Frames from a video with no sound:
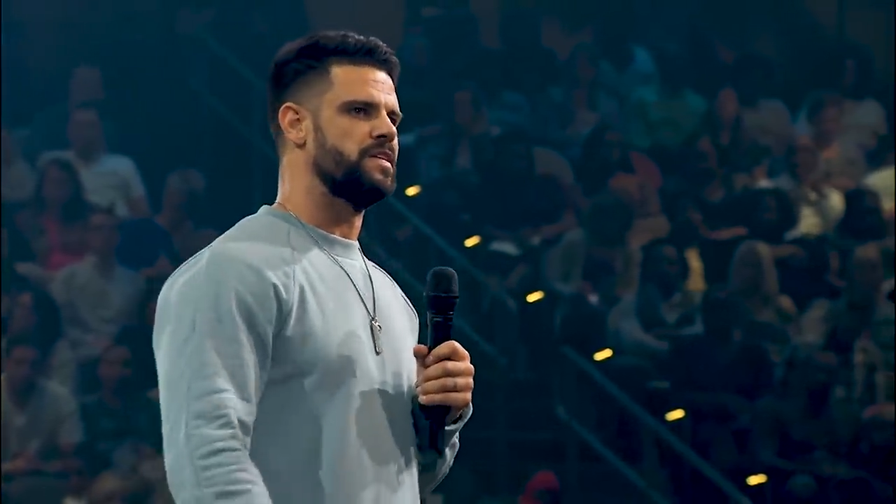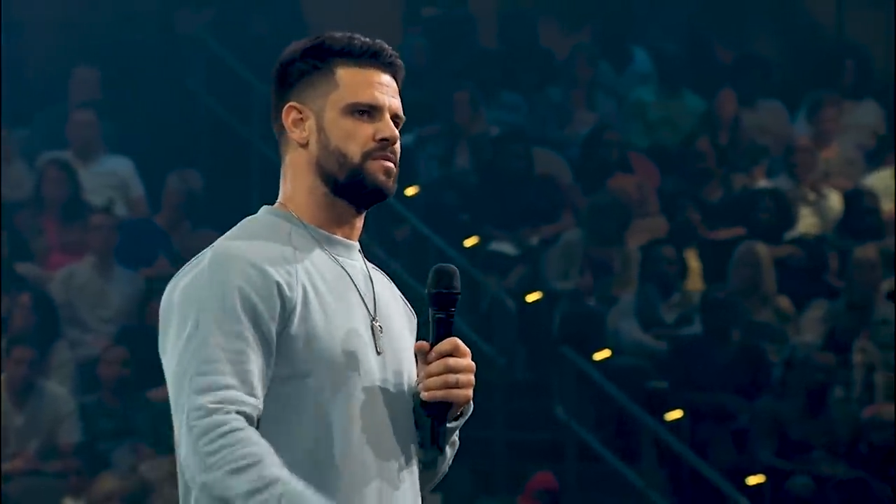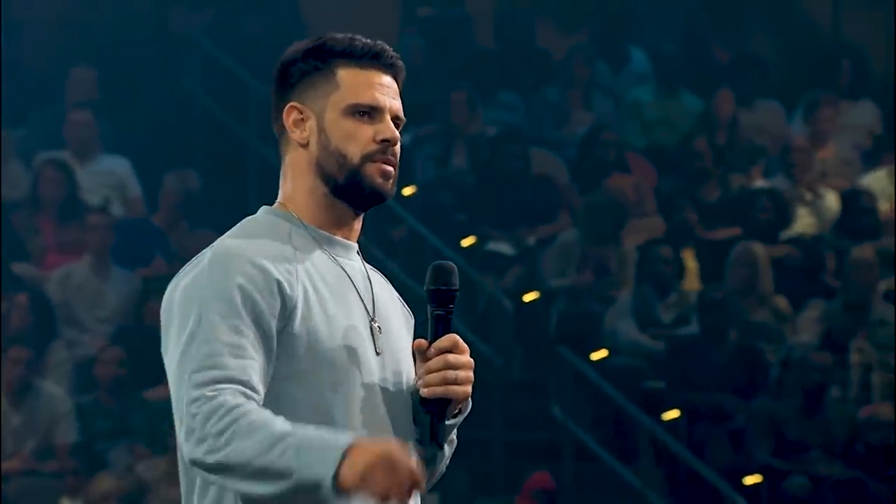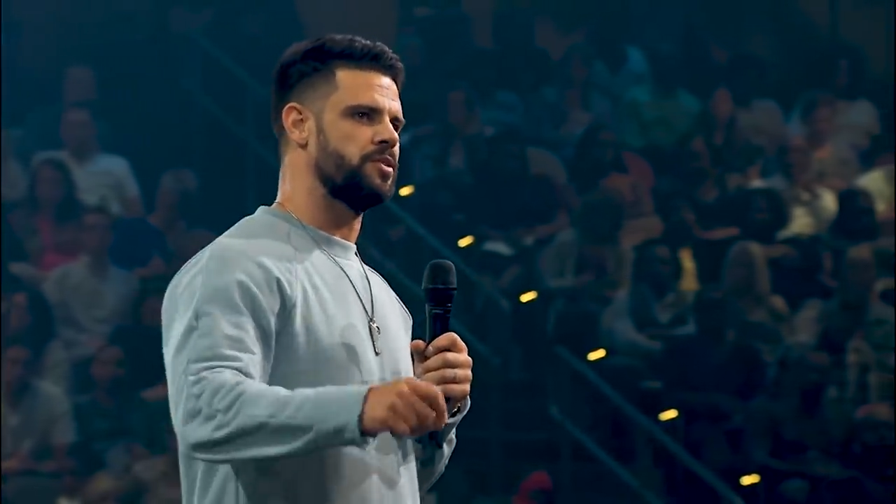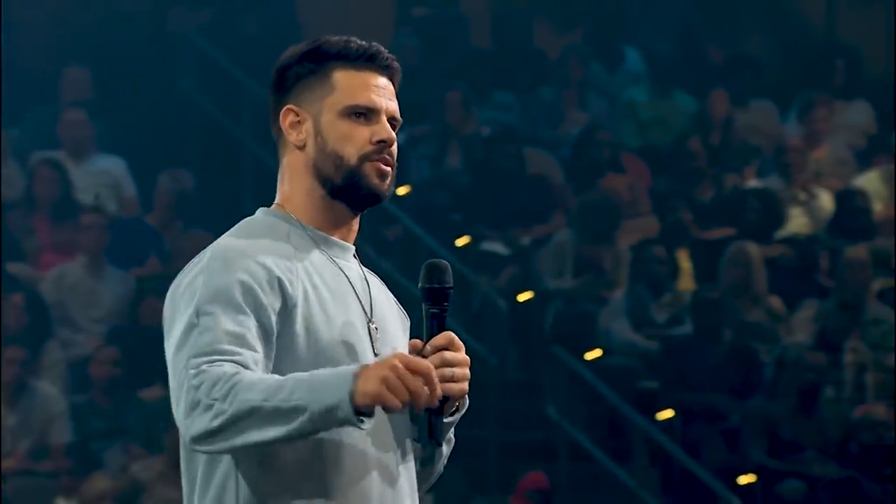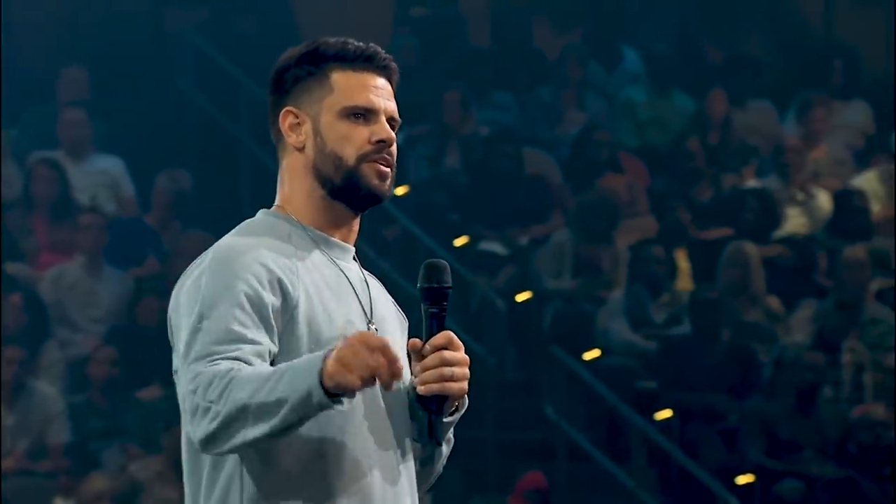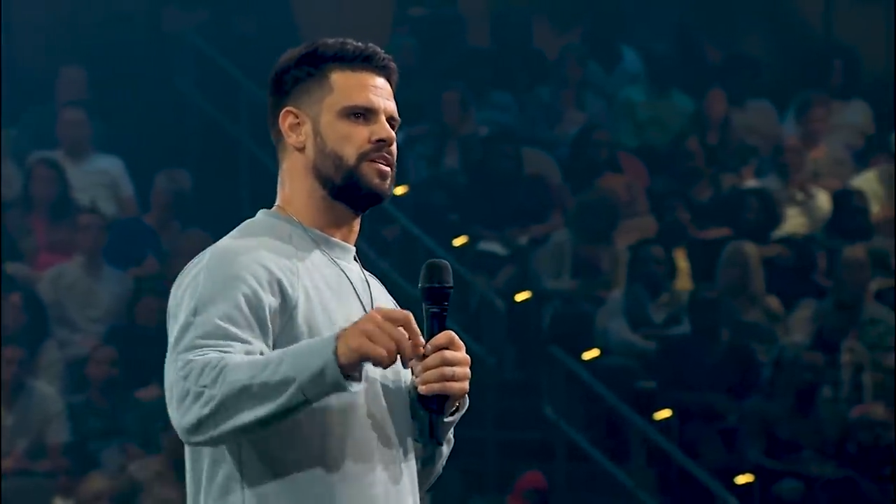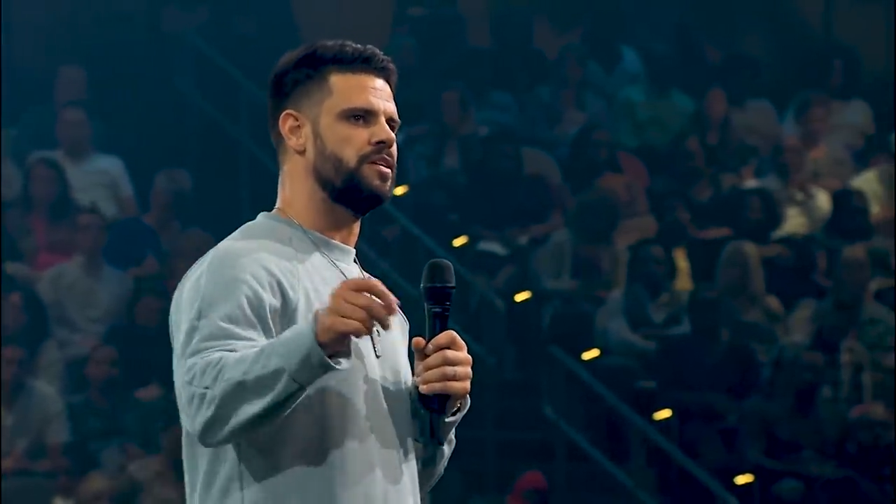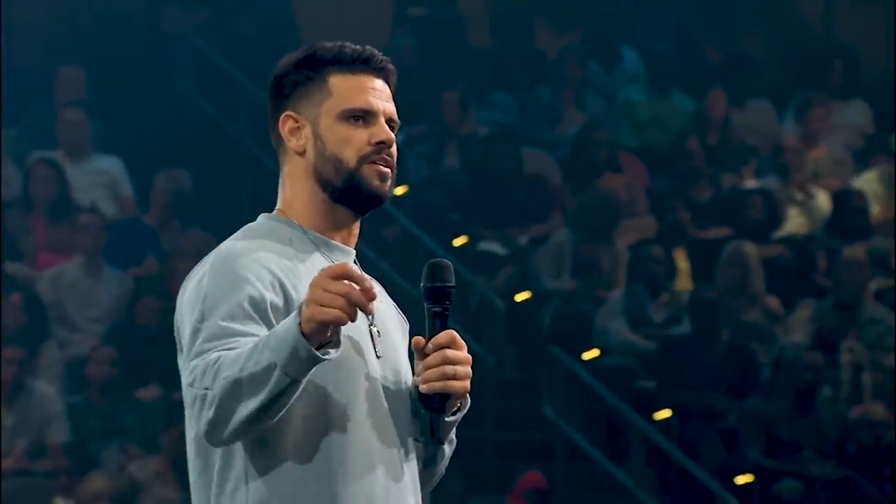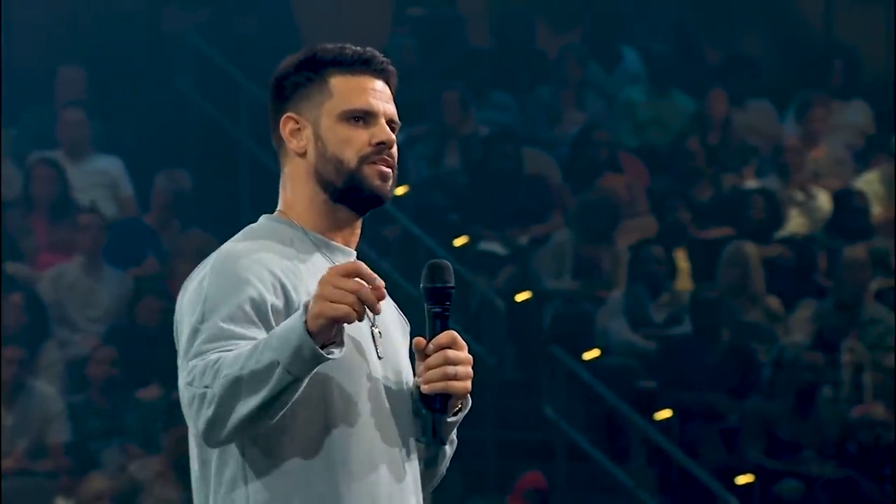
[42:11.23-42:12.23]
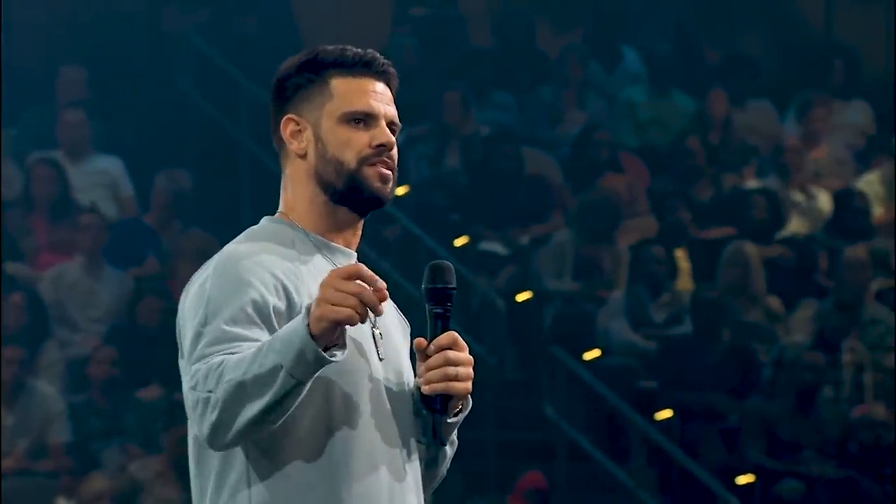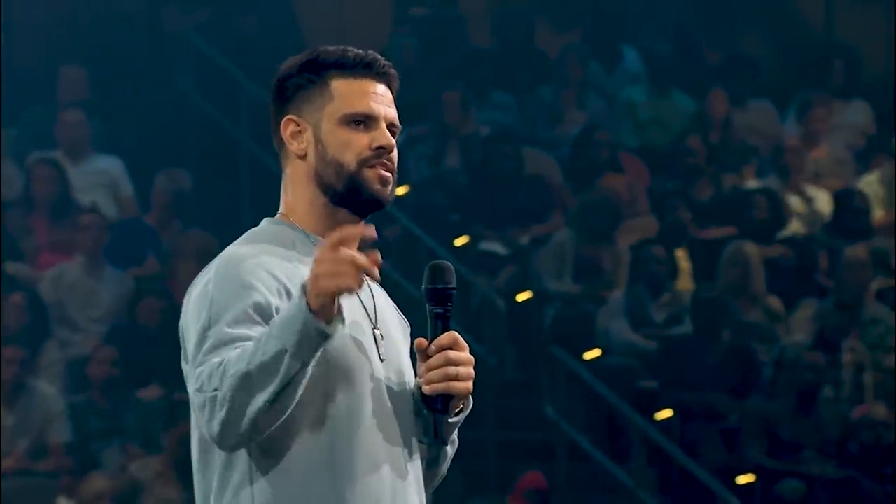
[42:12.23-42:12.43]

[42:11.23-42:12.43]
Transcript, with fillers: it's been thirty years